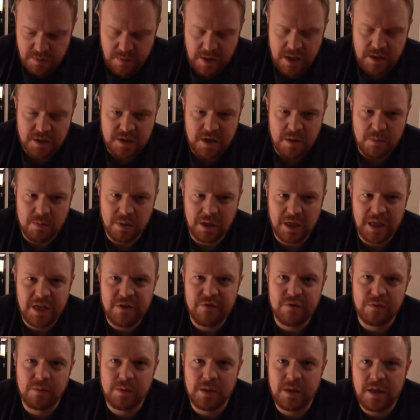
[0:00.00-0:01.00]
smells
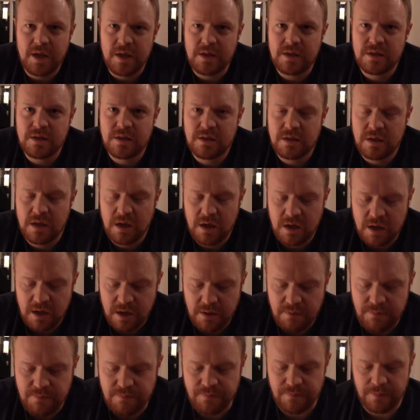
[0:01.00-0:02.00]
unbelievable. It
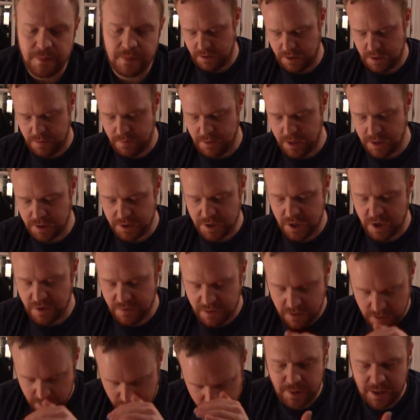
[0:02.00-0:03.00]
smells
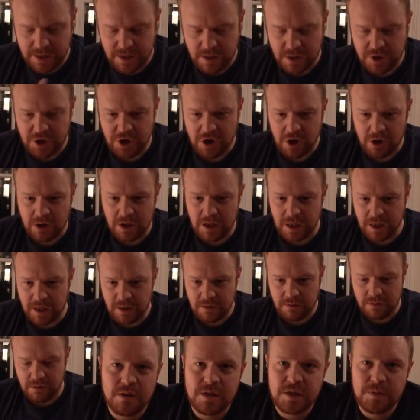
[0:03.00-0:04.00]
of bitter
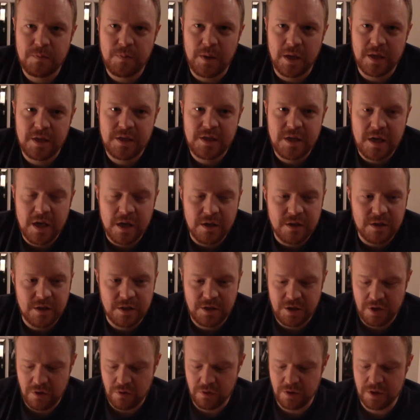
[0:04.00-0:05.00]
chocolate, spicy
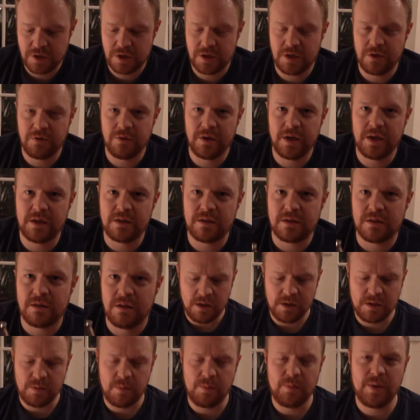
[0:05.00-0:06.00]
undertones to it.
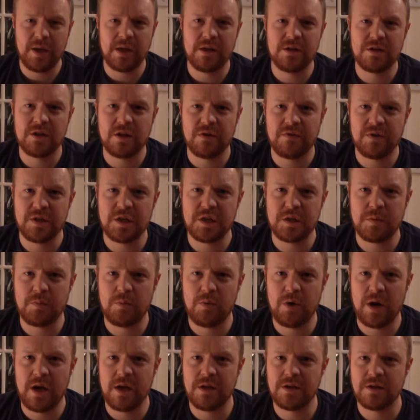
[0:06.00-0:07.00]
There's a big sort of
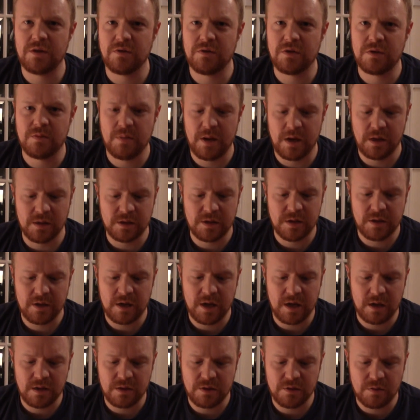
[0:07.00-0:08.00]
espresso smell to
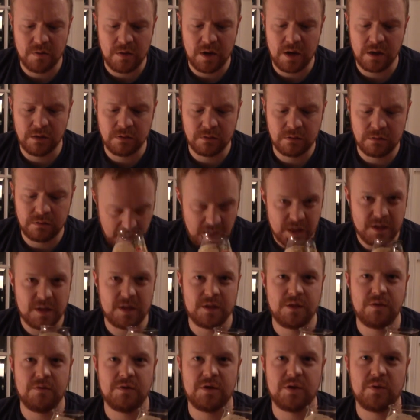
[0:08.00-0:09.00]
that as well. As I
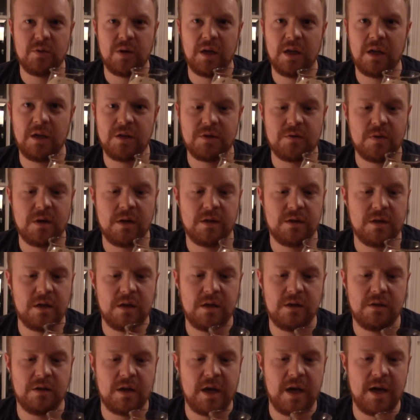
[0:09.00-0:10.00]
do swill it as well,
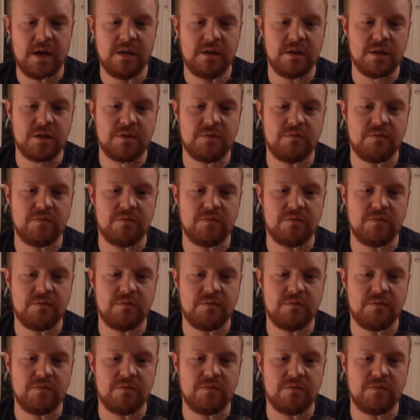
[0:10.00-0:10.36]
the head